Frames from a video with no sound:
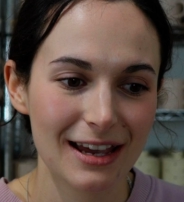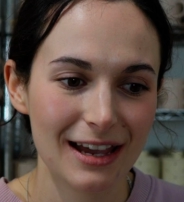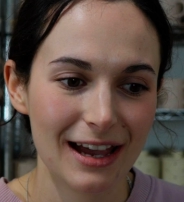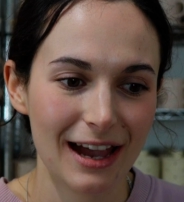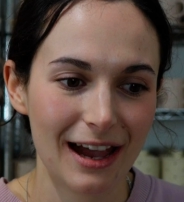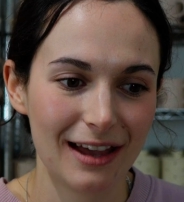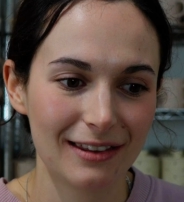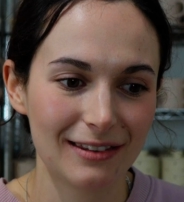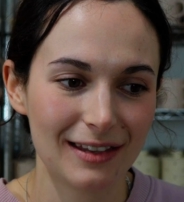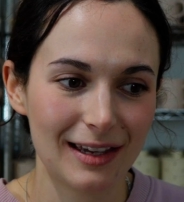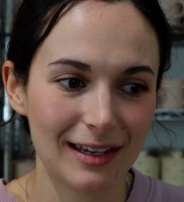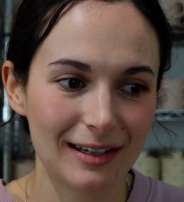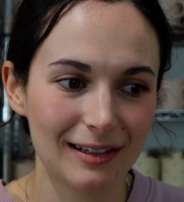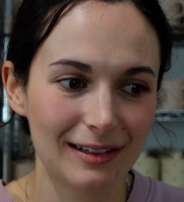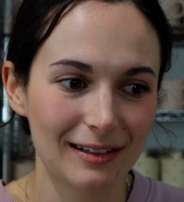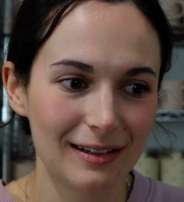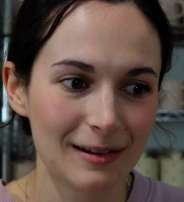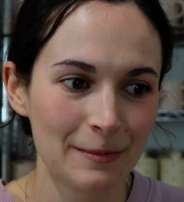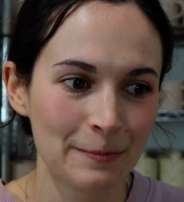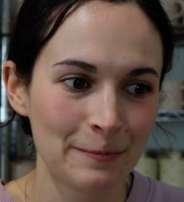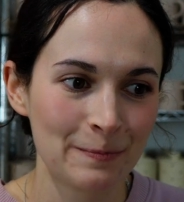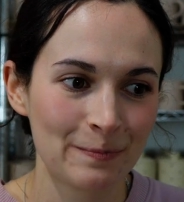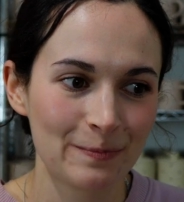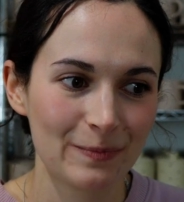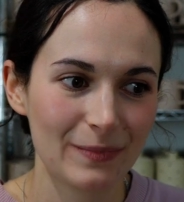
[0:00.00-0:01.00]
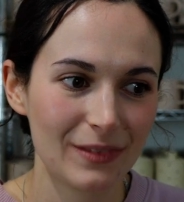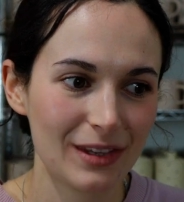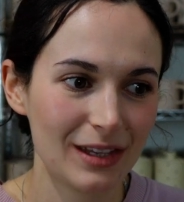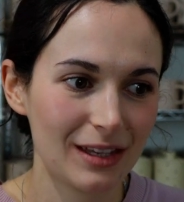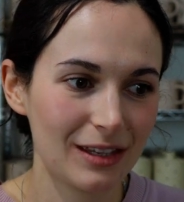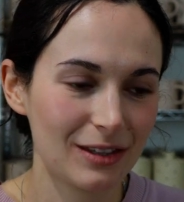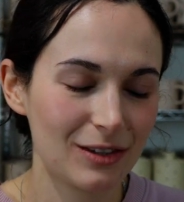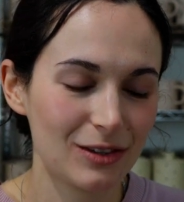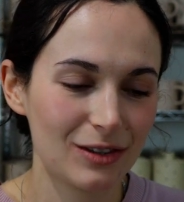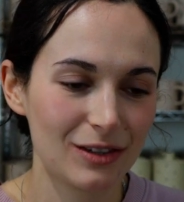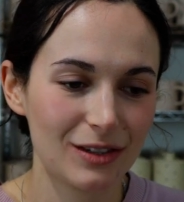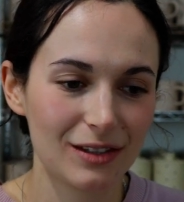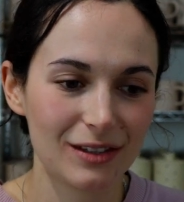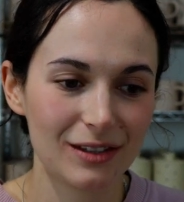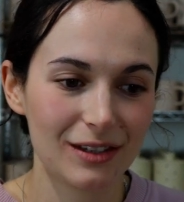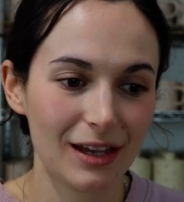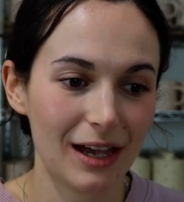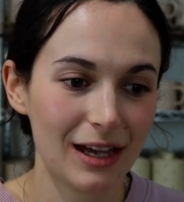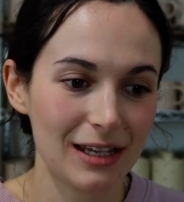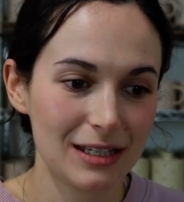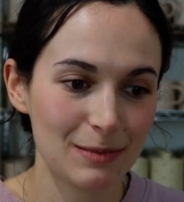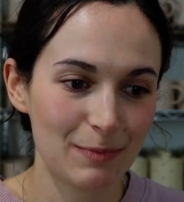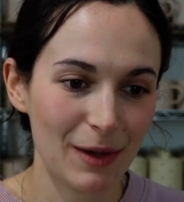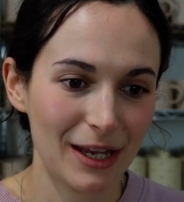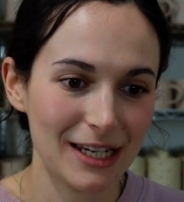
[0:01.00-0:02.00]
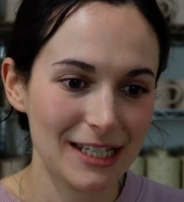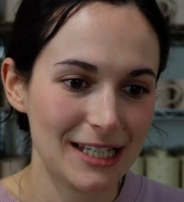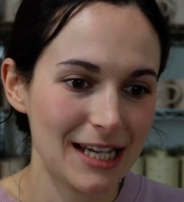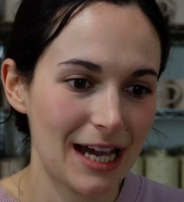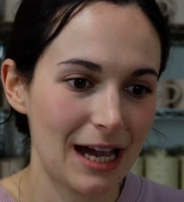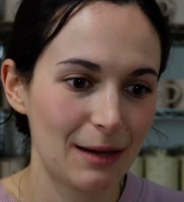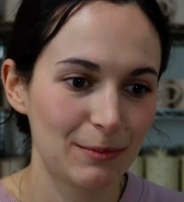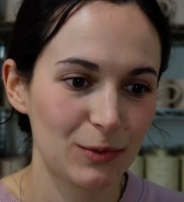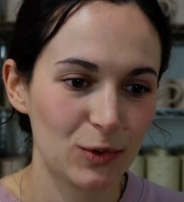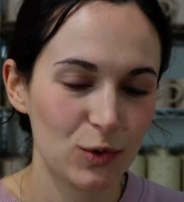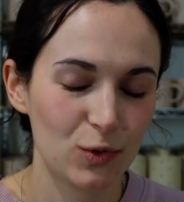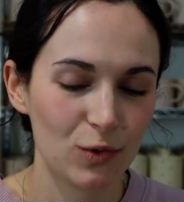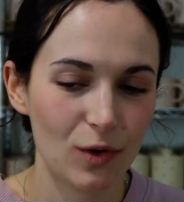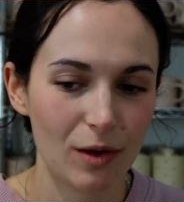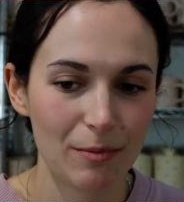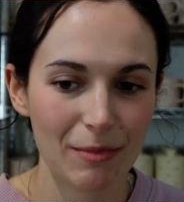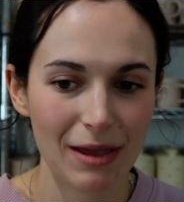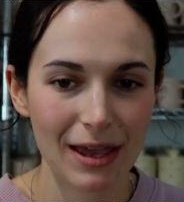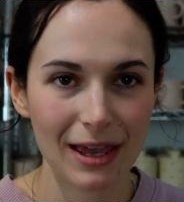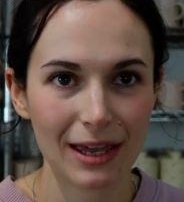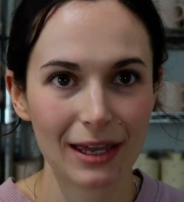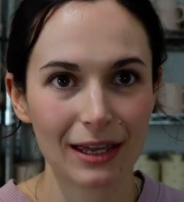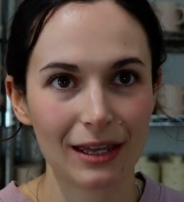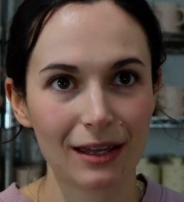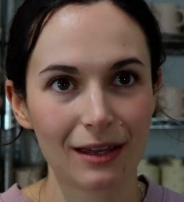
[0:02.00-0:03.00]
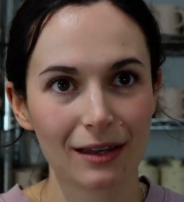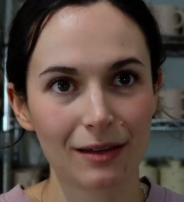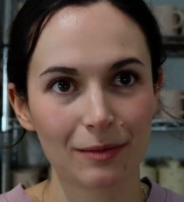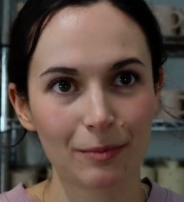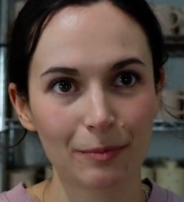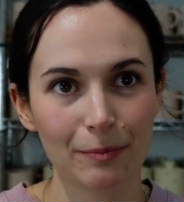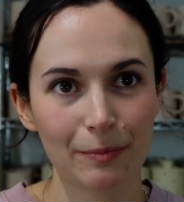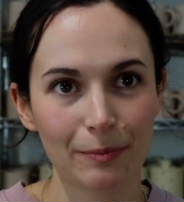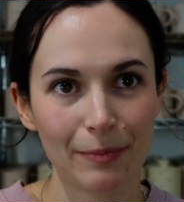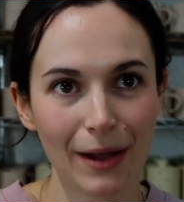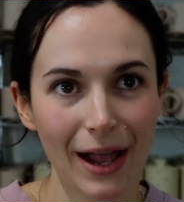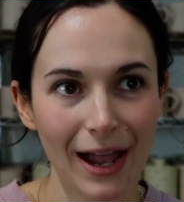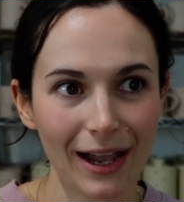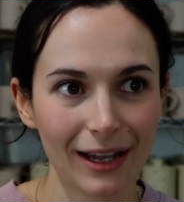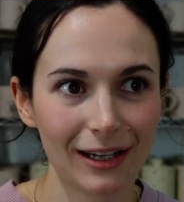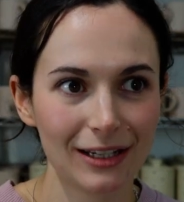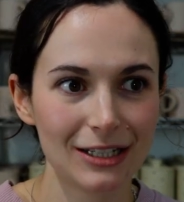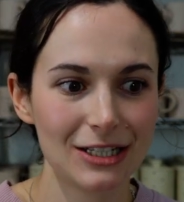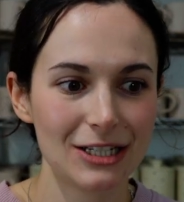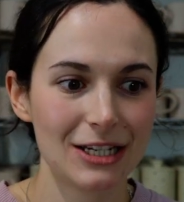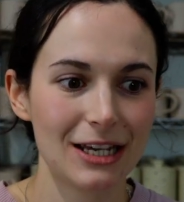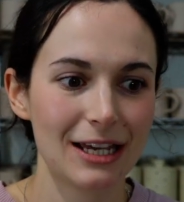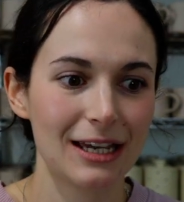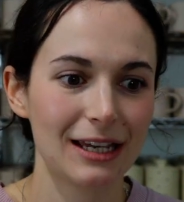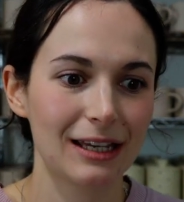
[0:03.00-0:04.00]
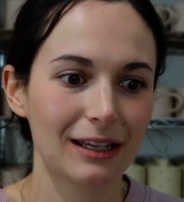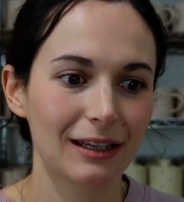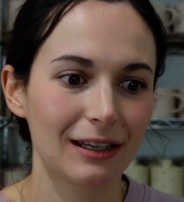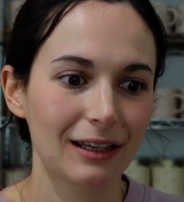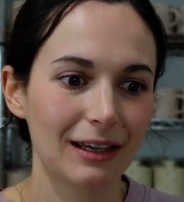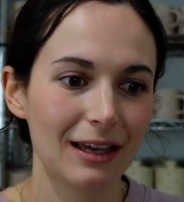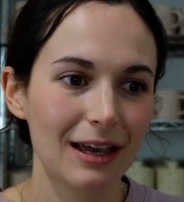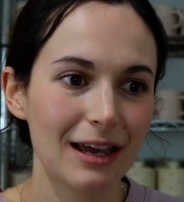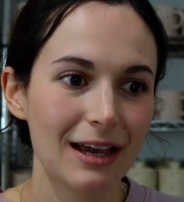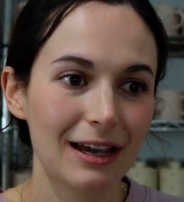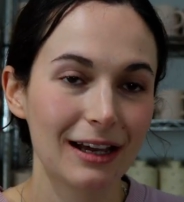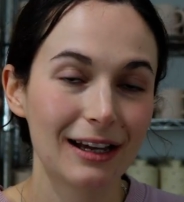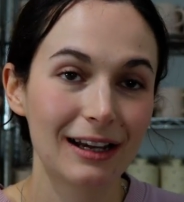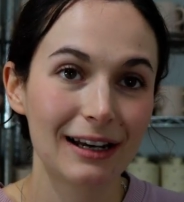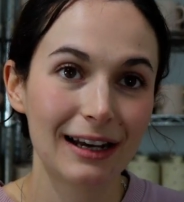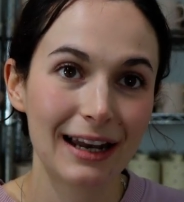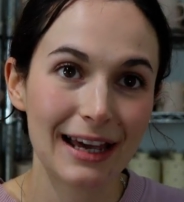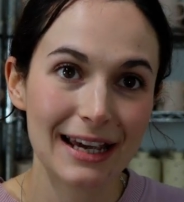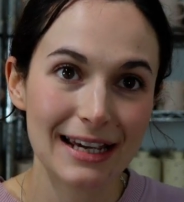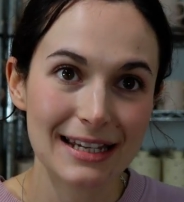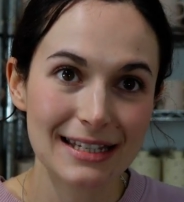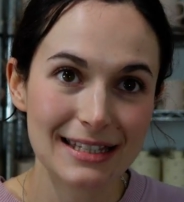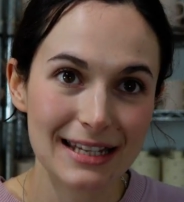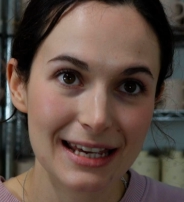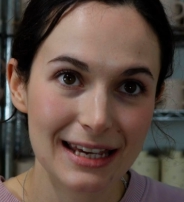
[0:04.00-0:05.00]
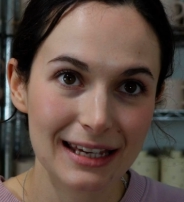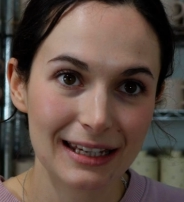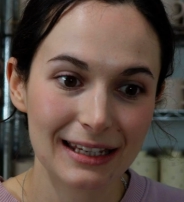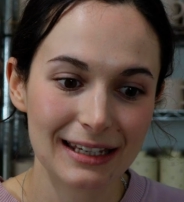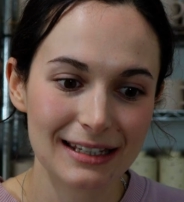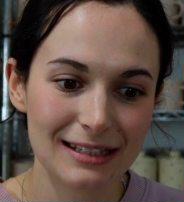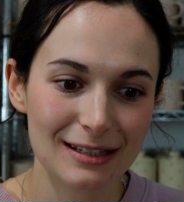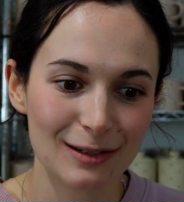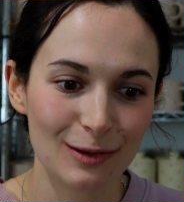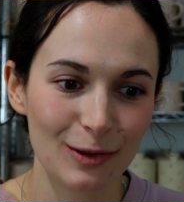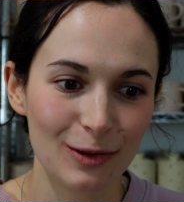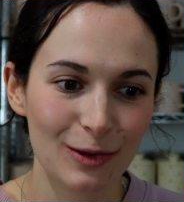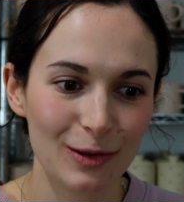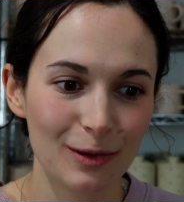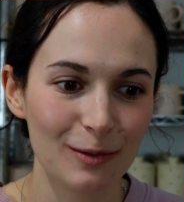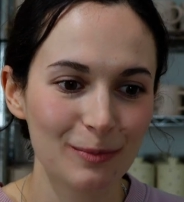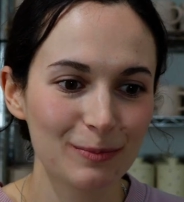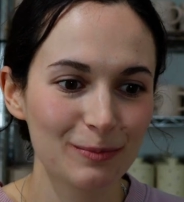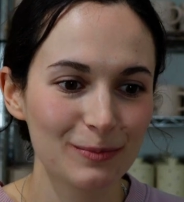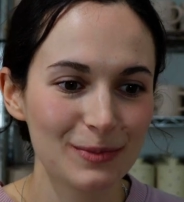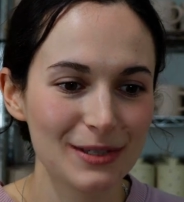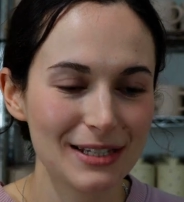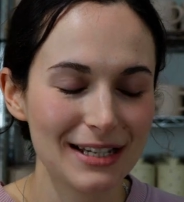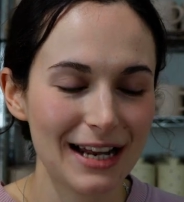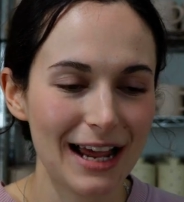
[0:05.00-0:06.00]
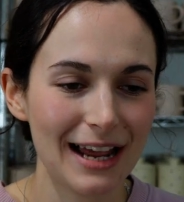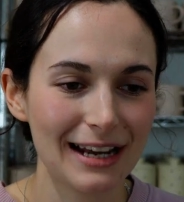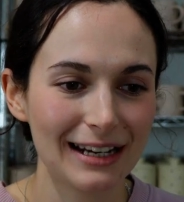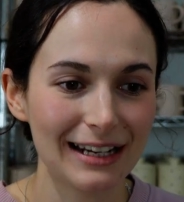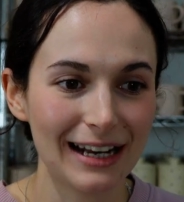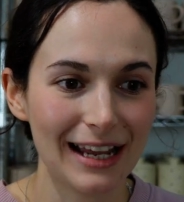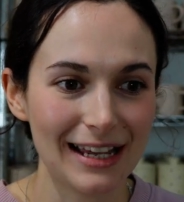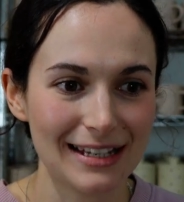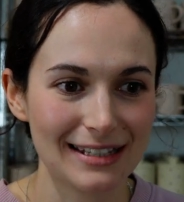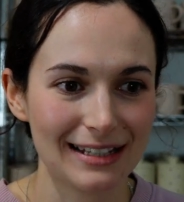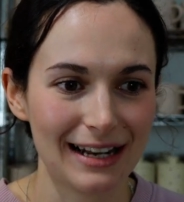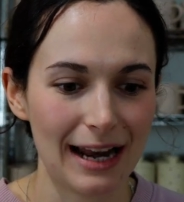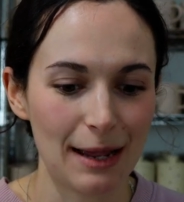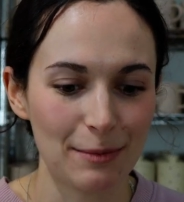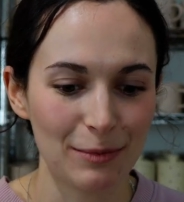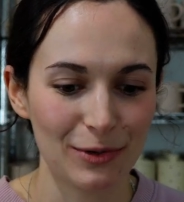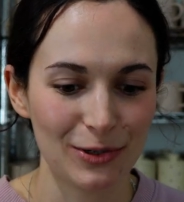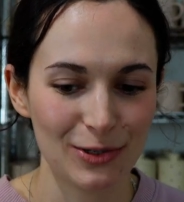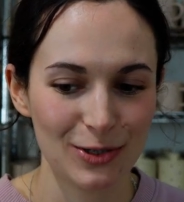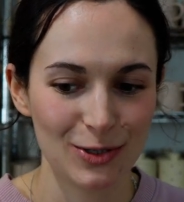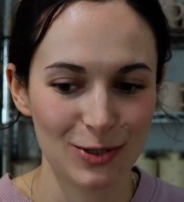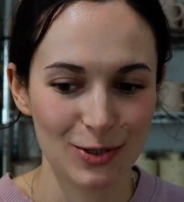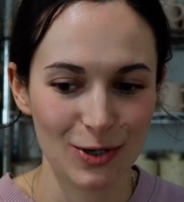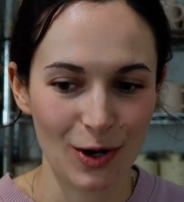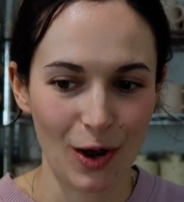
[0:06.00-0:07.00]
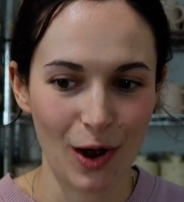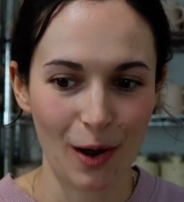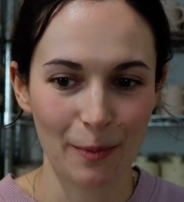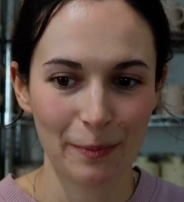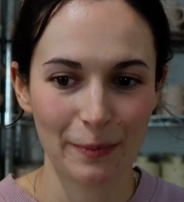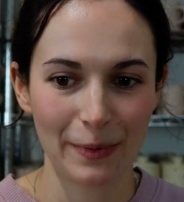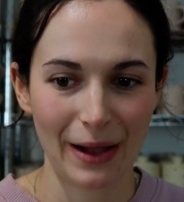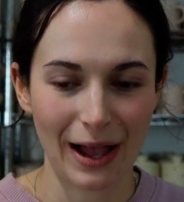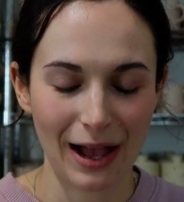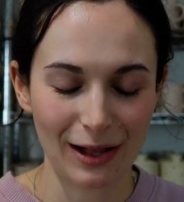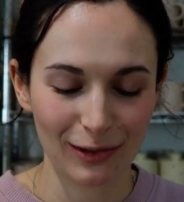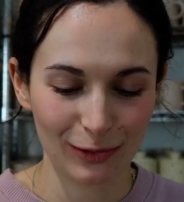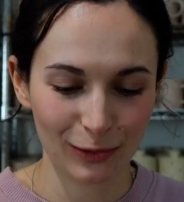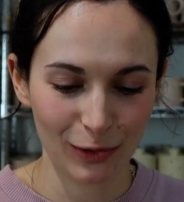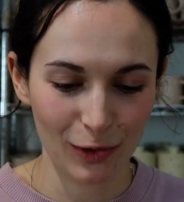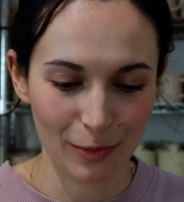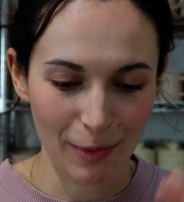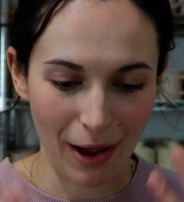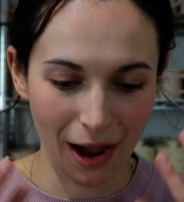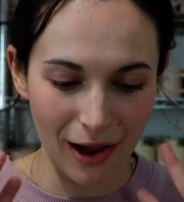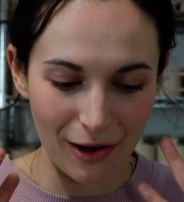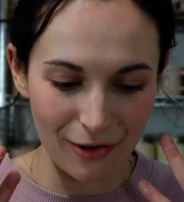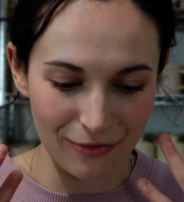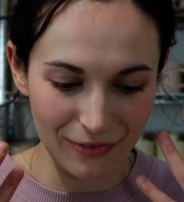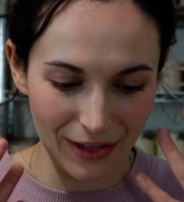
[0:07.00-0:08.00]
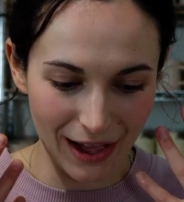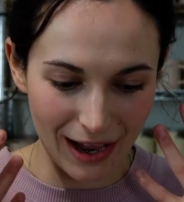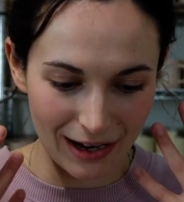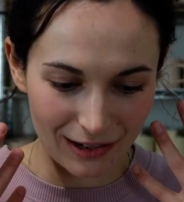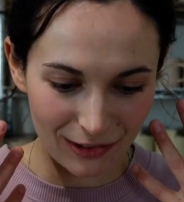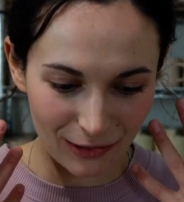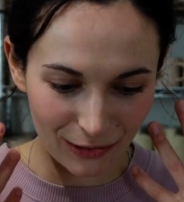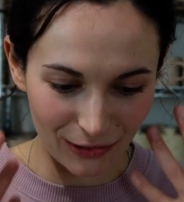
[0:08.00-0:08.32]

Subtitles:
And then I spend time trimming, packaging, glazing is another slightly less glamorous job. I'll come out of that